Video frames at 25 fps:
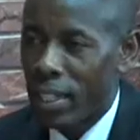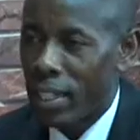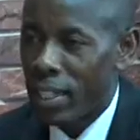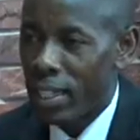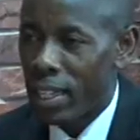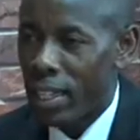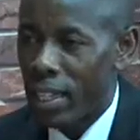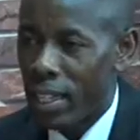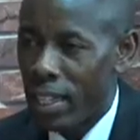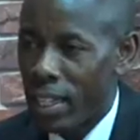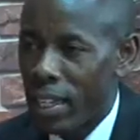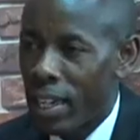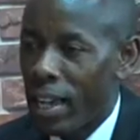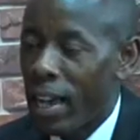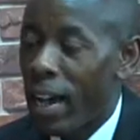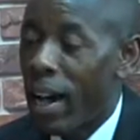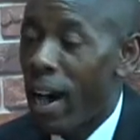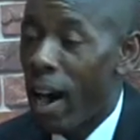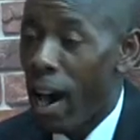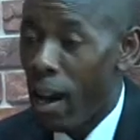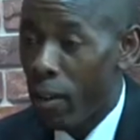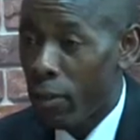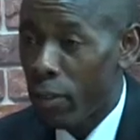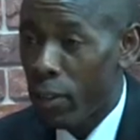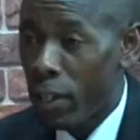the
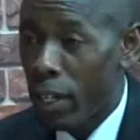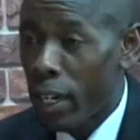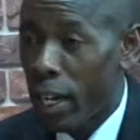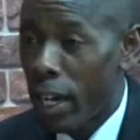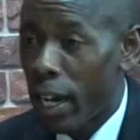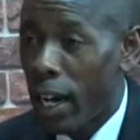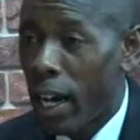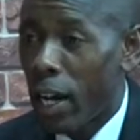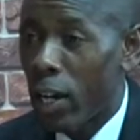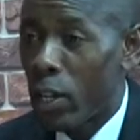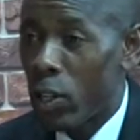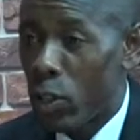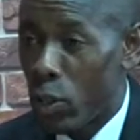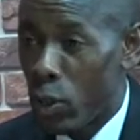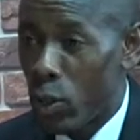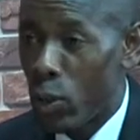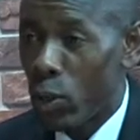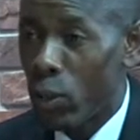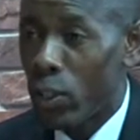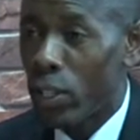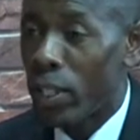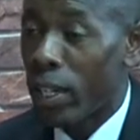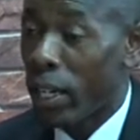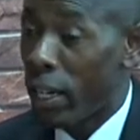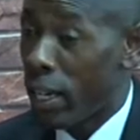Africa
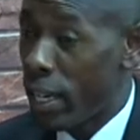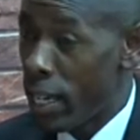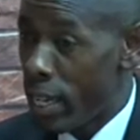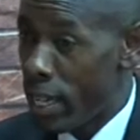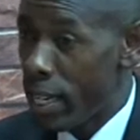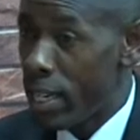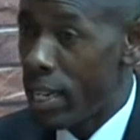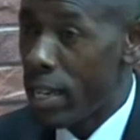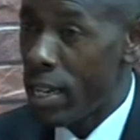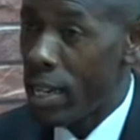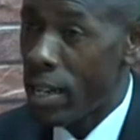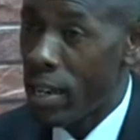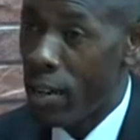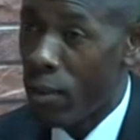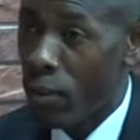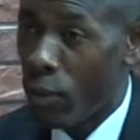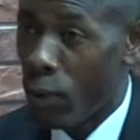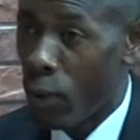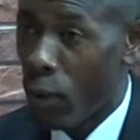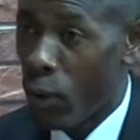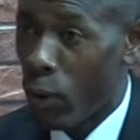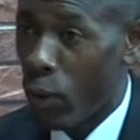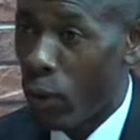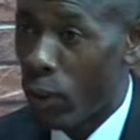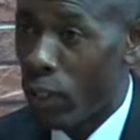Youth Lead
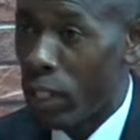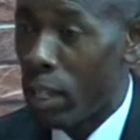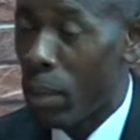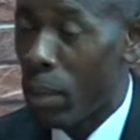for the